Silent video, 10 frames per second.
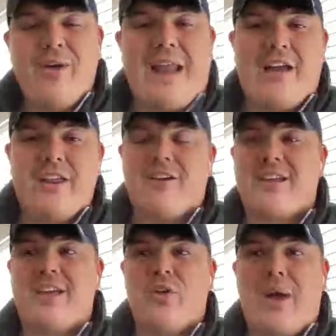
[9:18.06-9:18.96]
Going out
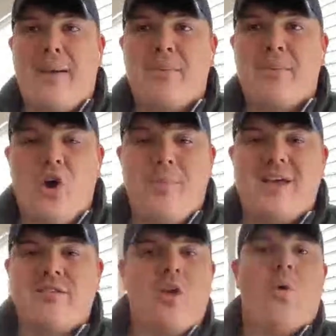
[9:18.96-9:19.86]
here and getting a Robin
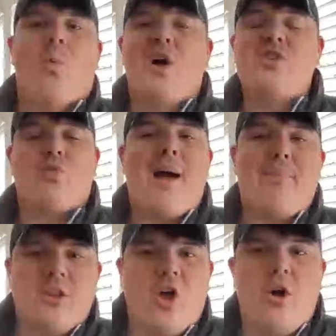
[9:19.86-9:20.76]
Lopez. What's
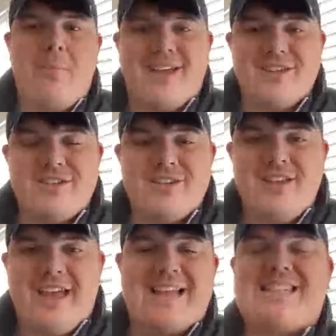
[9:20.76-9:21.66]
Robin
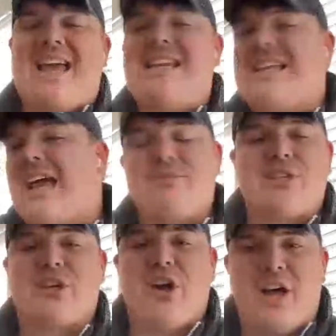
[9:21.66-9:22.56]
Lopez at ten
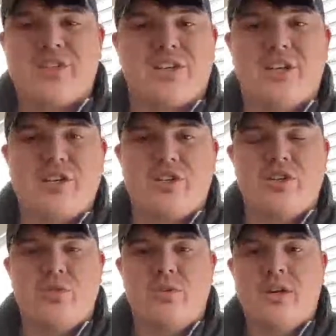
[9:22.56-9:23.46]
times the cost going to
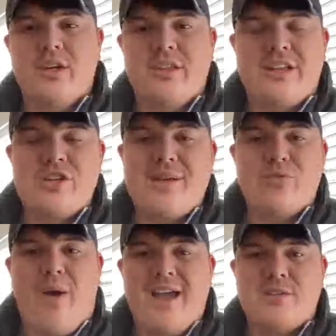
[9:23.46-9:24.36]
do that
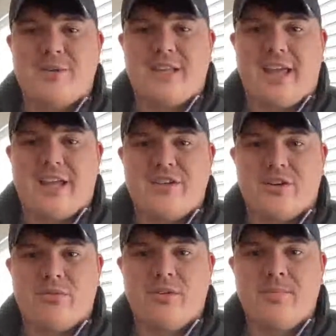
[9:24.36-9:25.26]
James Wiseman can't
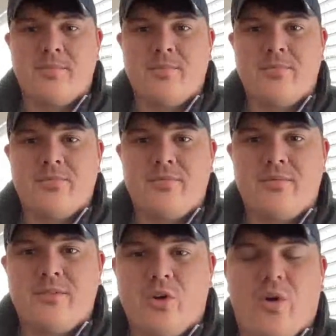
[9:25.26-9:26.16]
do?
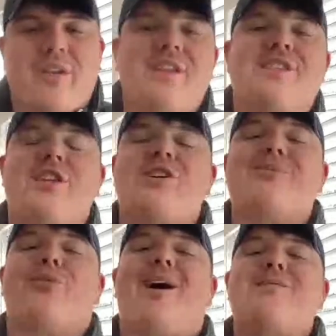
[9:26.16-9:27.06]
Or at least that
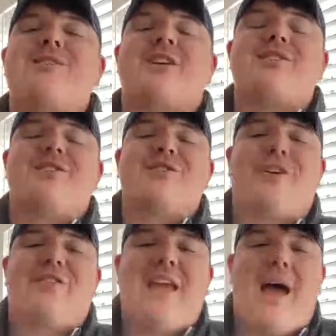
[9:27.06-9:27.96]
James Wiseman doesn't
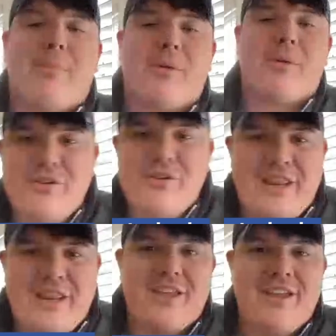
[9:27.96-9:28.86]
deserve the
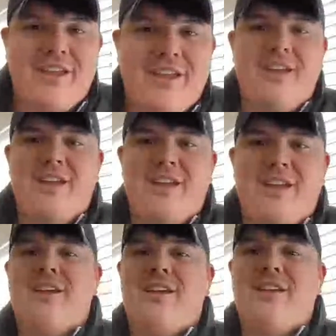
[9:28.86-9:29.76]
opportunity
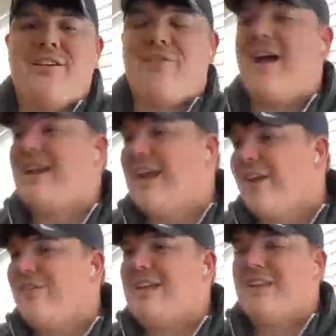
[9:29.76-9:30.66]
to find
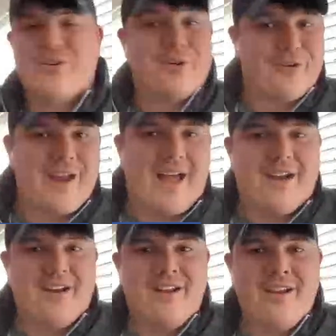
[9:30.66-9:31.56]
out if he can do it or not.